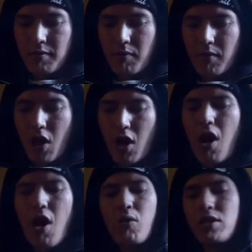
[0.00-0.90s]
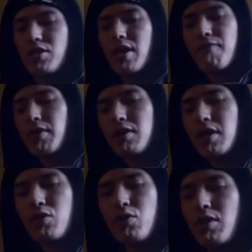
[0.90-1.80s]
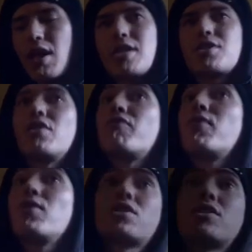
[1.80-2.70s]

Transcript: resource? Oh, it's definitely utilized to the fullest